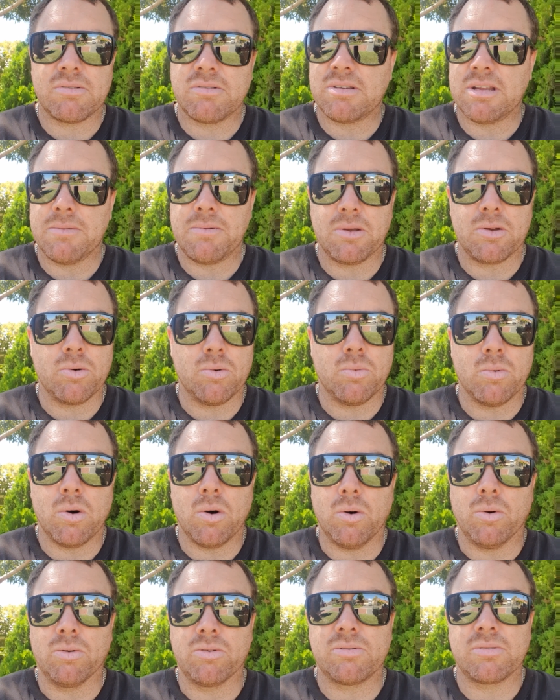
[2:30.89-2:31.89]
Typical
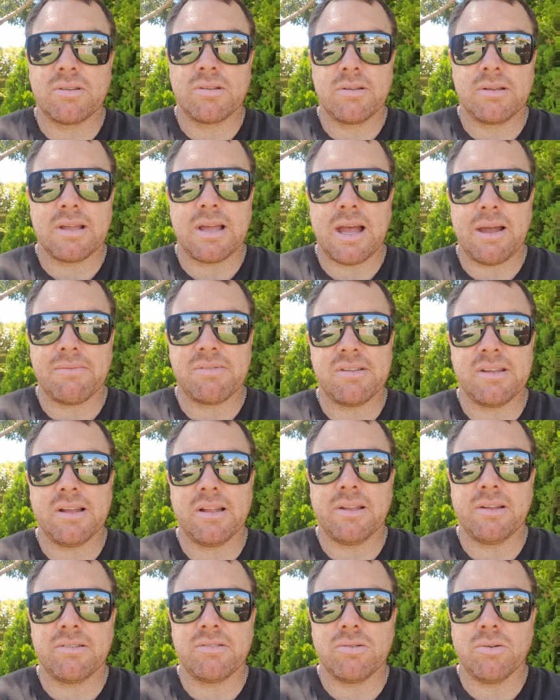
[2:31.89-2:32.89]
walls,
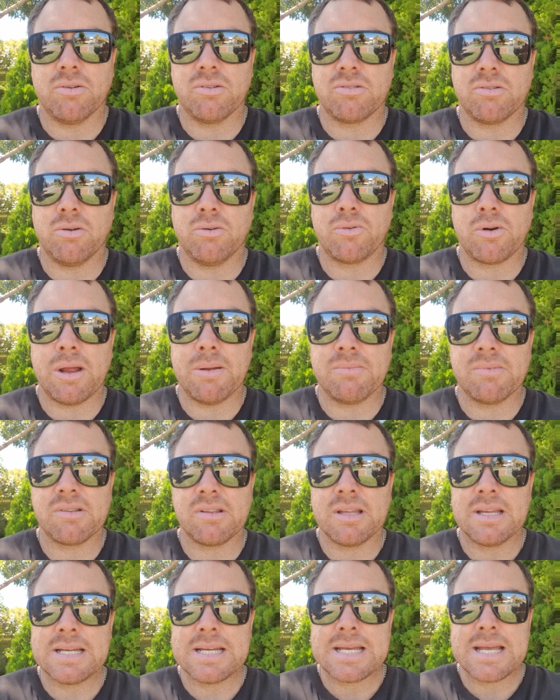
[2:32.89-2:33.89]
ceilings, doors, door frames,
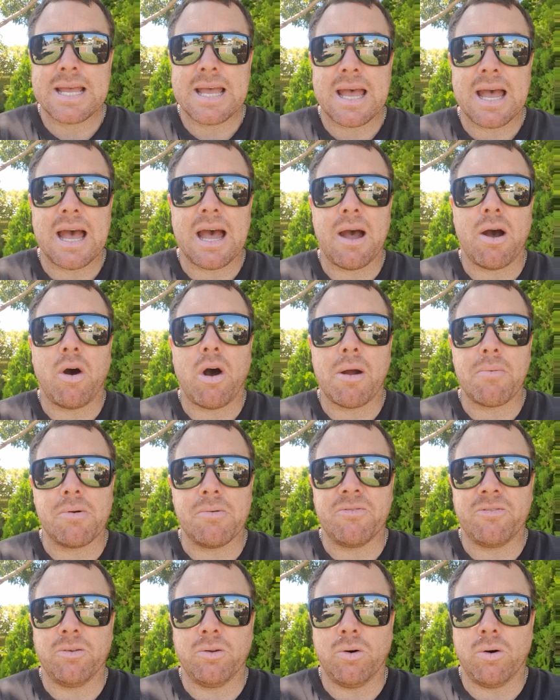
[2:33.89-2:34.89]

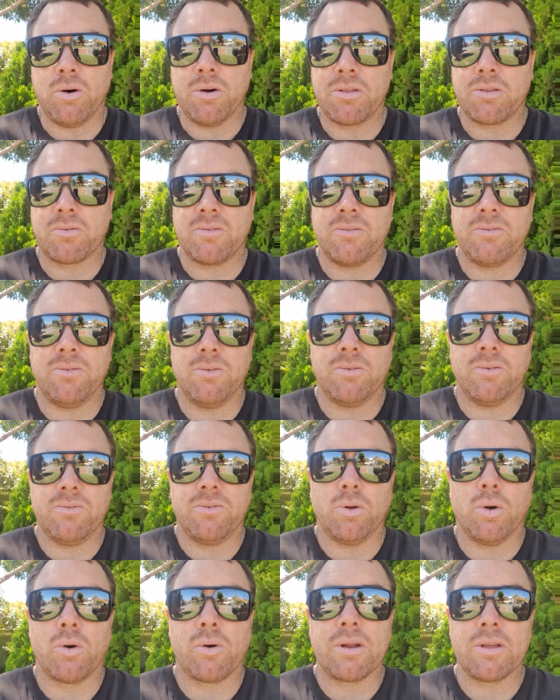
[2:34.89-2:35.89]
hybrid
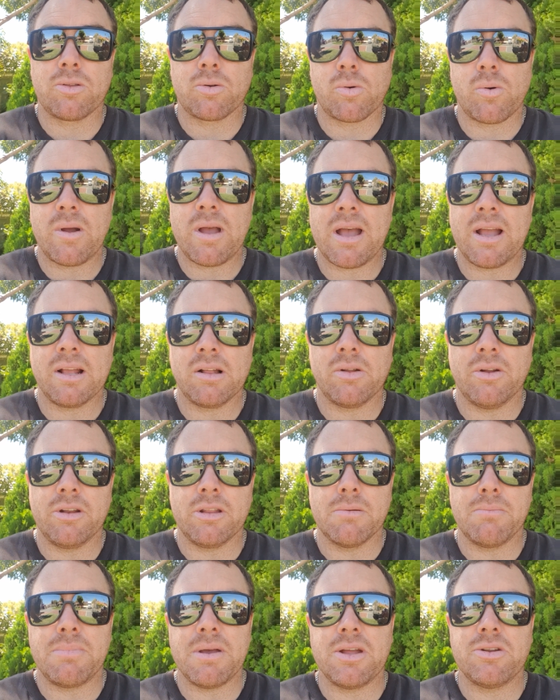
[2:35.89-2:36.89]
flooring throughout,
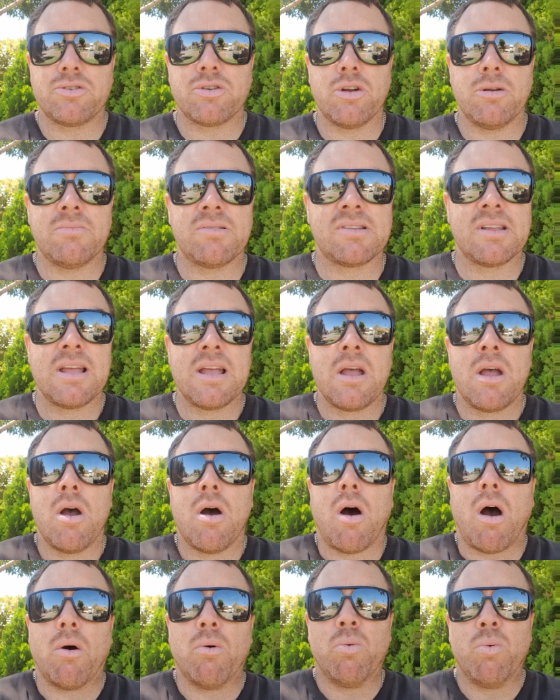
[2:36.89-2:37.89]
including the bedrooms.
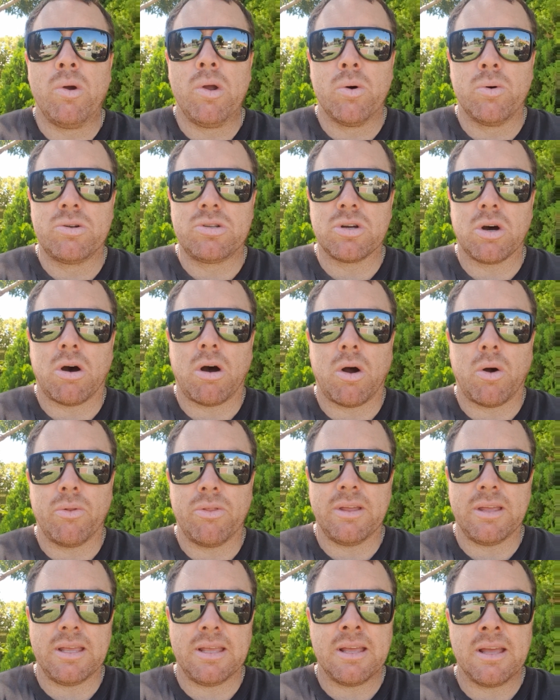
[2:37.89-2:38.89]
I will tile
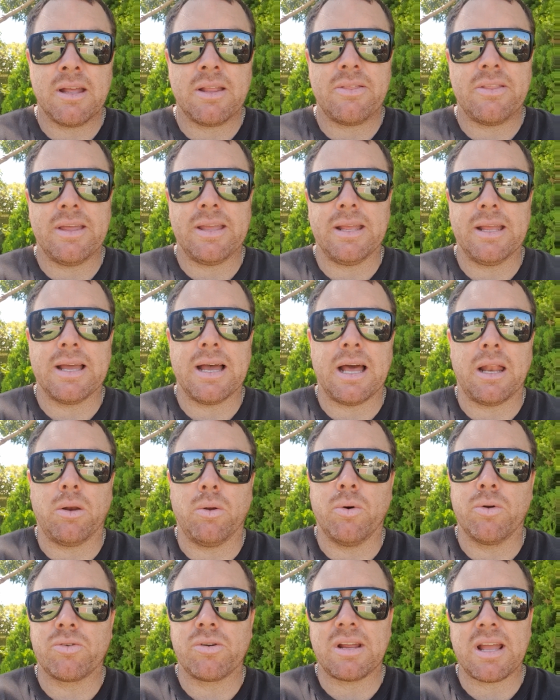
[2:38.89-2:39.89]
the
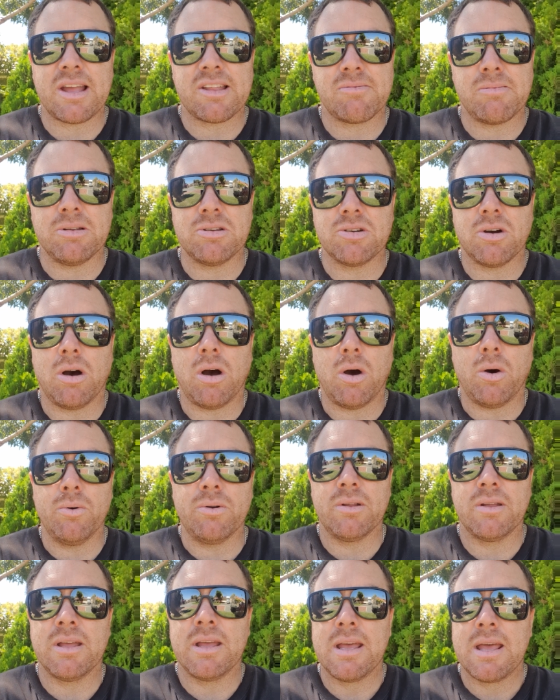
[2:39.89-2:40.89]
laundry. Has to be
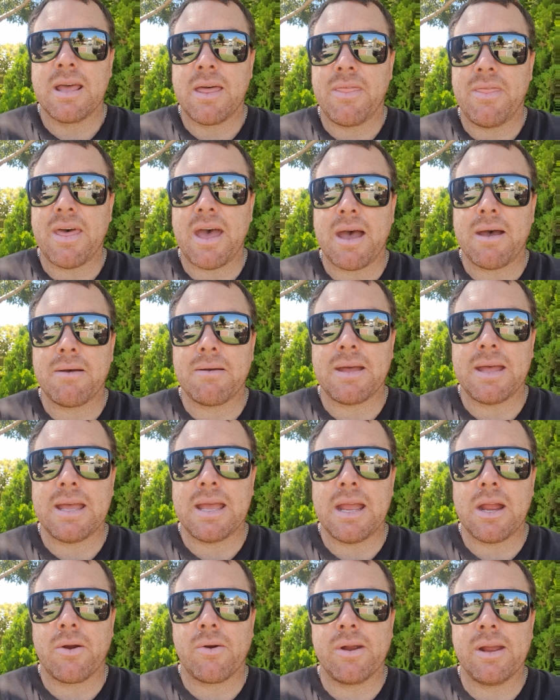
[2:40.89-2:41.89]
tiled, that
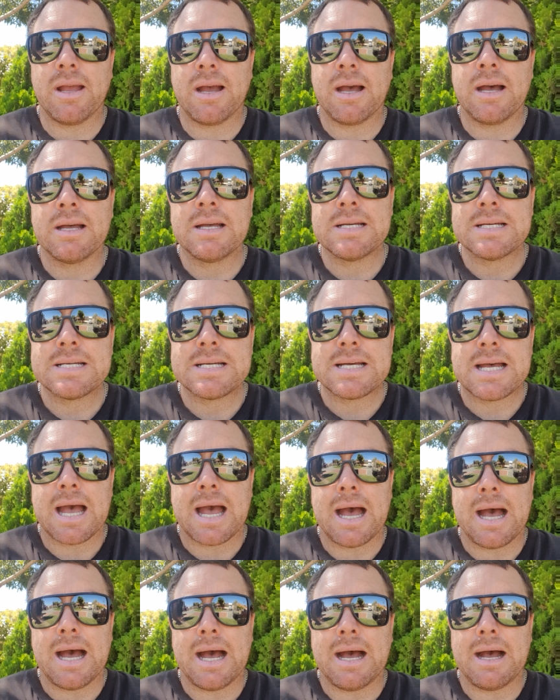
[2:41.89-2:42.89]
area.
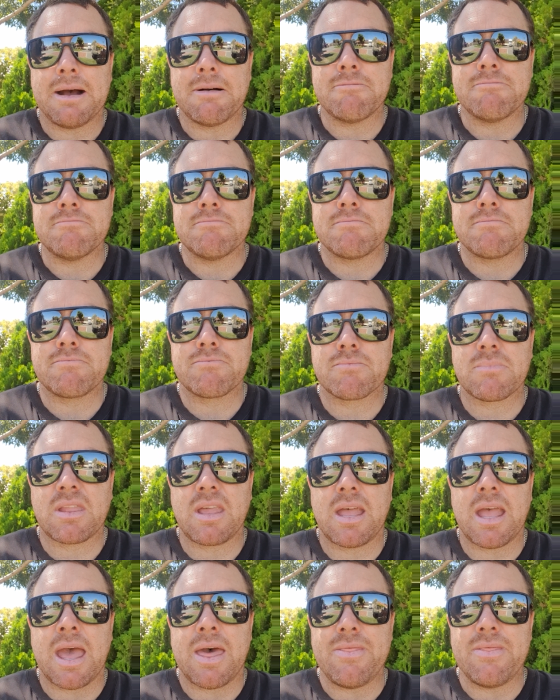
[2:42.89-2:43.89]
And
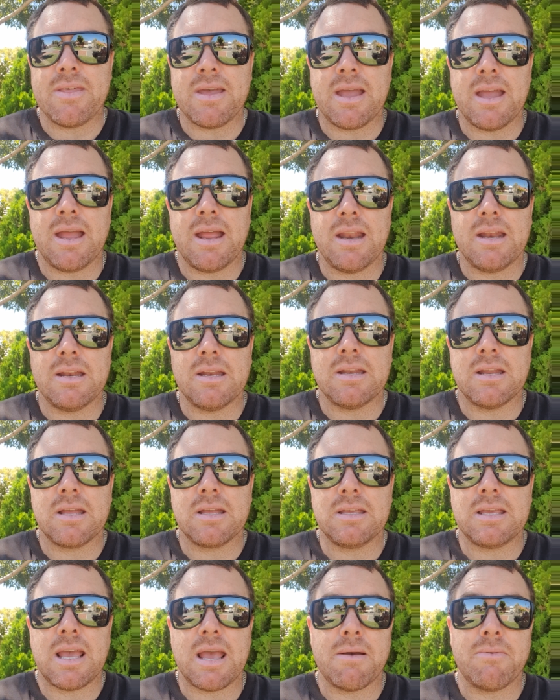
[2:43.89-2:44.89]
then
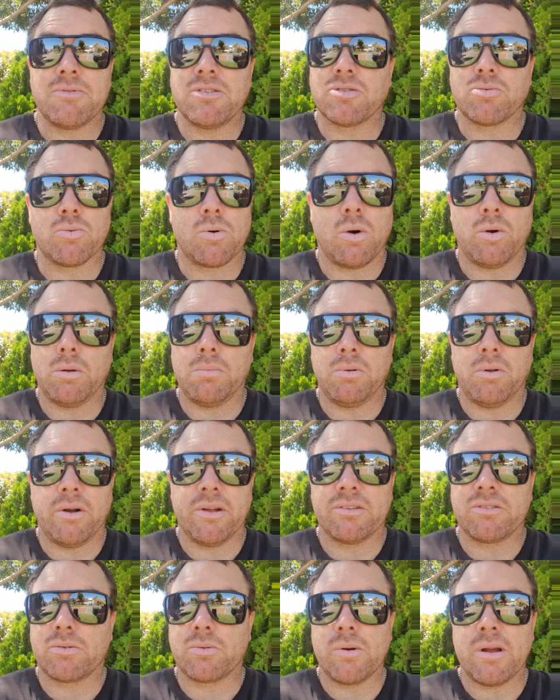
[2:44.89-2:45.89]
just roller
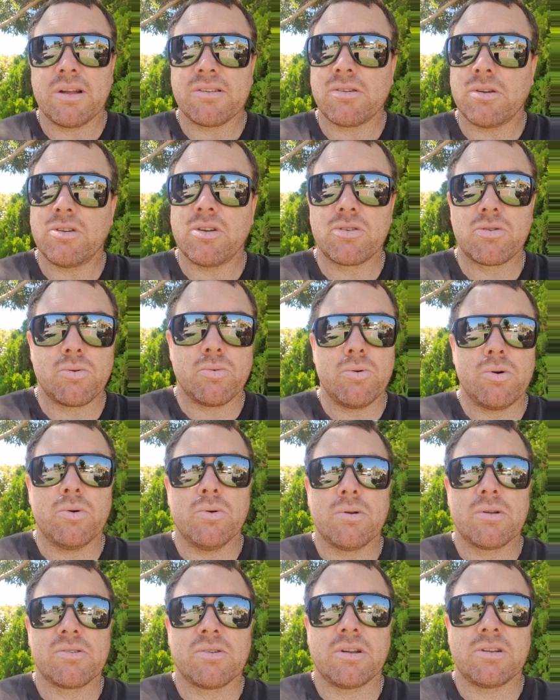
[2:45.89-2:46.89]
blinds throughout, so just a
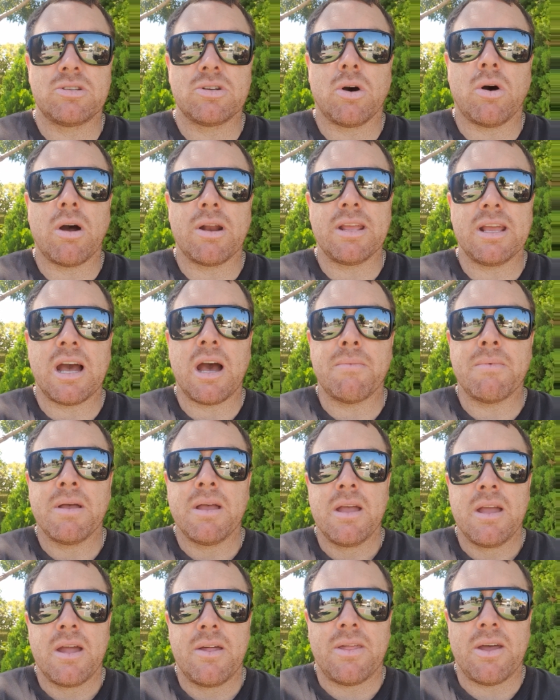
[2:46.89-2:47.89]
real sort of tidy up.
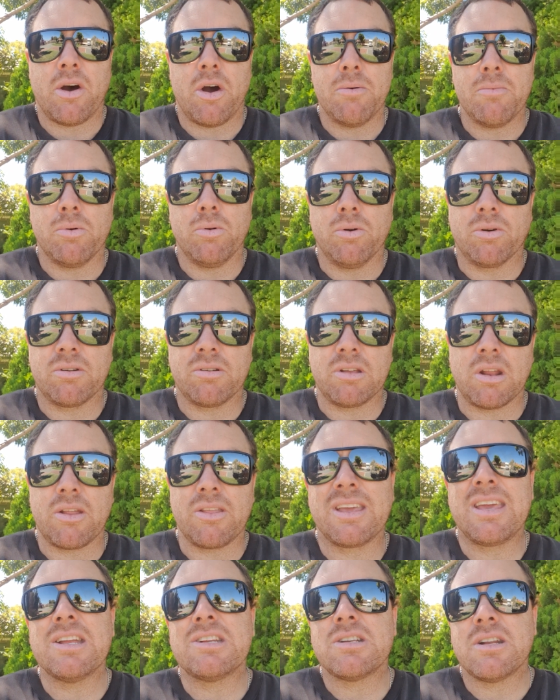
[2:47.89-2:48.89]
The home will look,
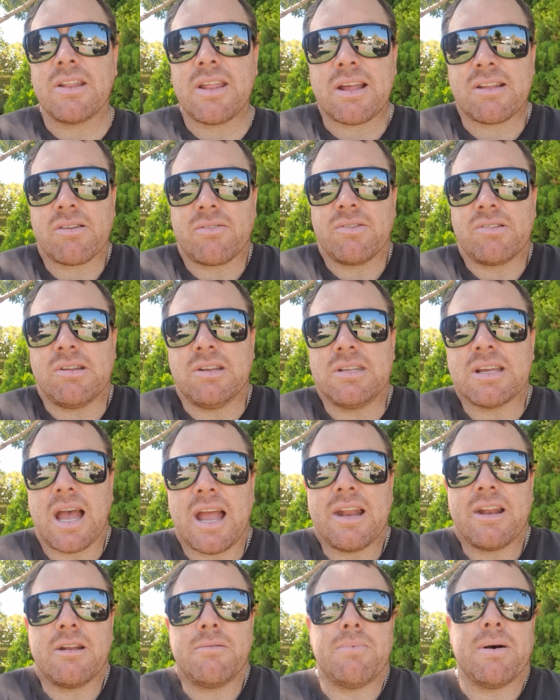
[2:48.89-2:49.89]
the kitchen and that's obviously
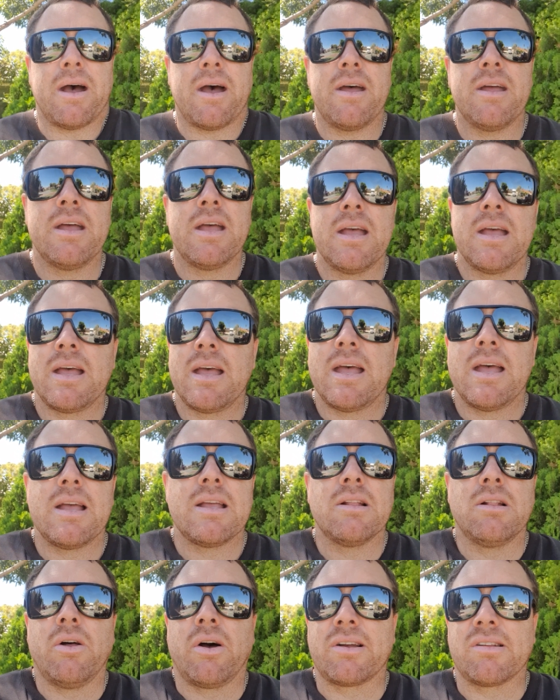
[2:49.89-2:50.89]
dated, but
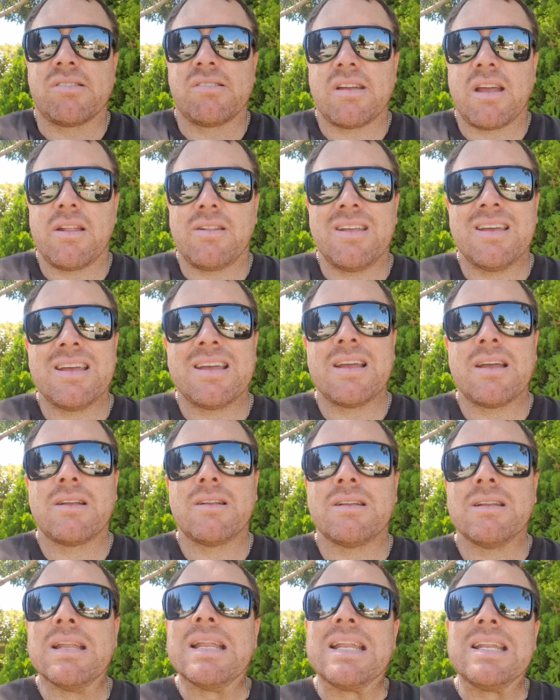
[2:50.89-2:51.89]
like I said,
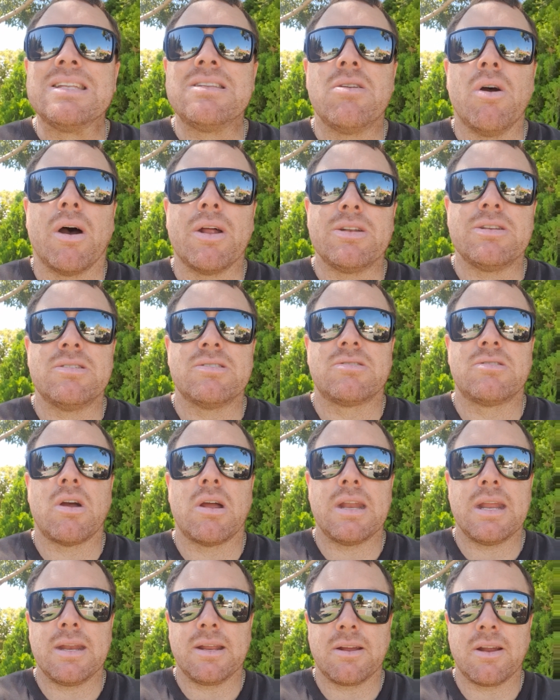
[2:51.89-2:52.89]
I just
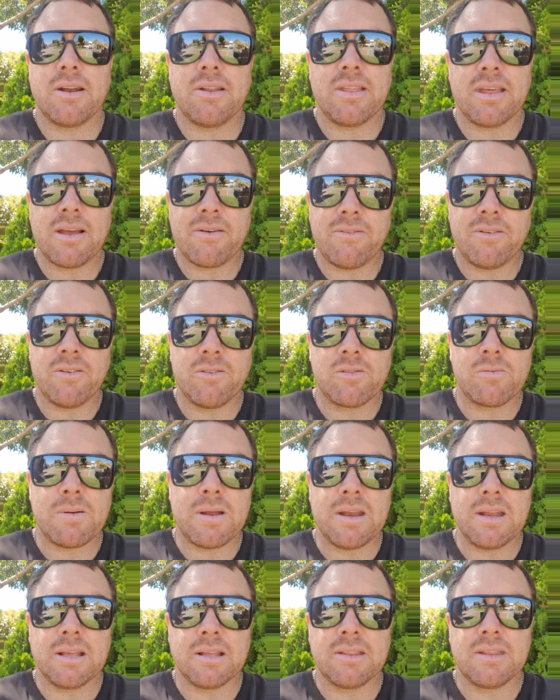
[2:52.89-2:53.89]
don't need to go to the effort of
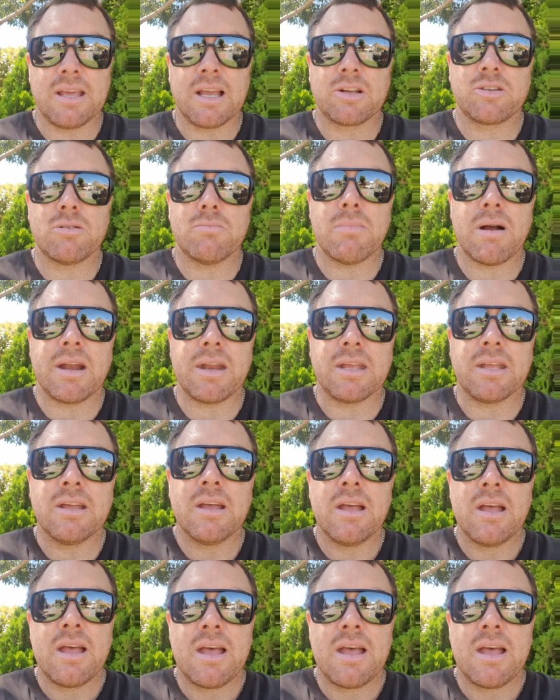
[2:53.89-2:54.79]
spending the extra money,